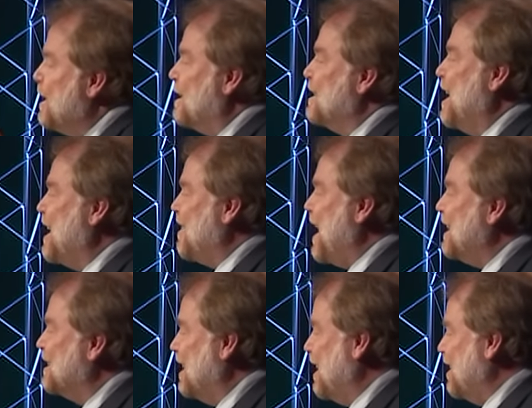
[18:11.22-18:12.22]
can take
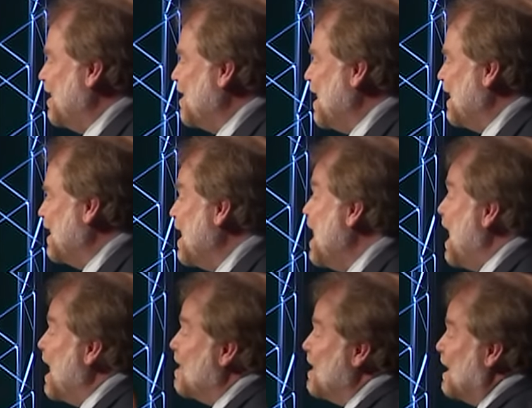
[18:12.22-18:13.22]
that data then
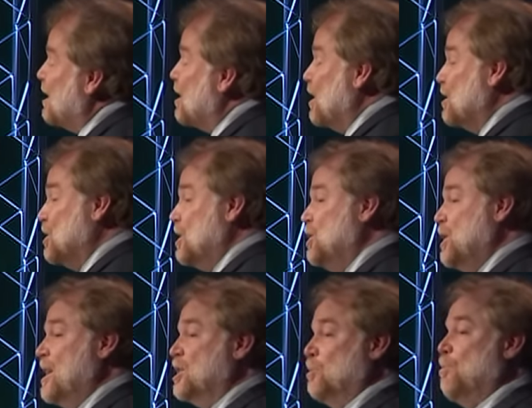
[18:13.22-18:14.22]
and then
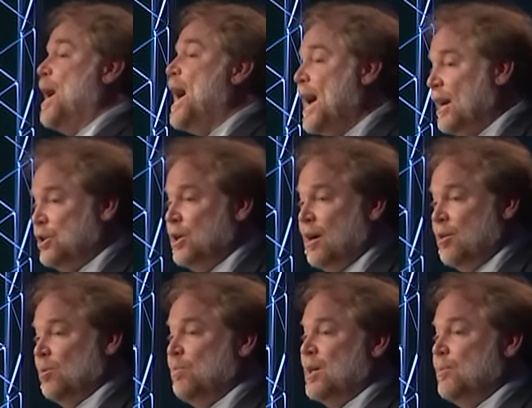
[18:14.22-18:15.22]
suggest back to
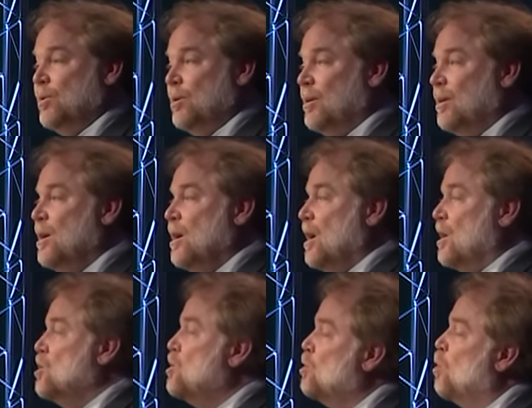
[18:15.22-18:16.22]
other people
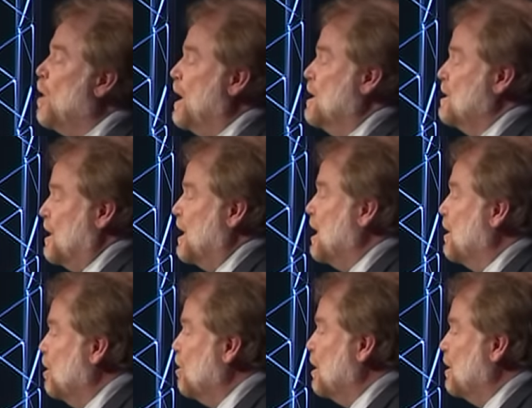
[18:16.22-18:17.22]
new ways they
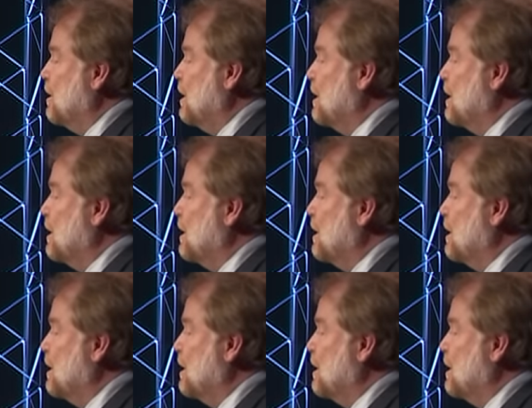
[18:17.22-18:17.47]
can look at the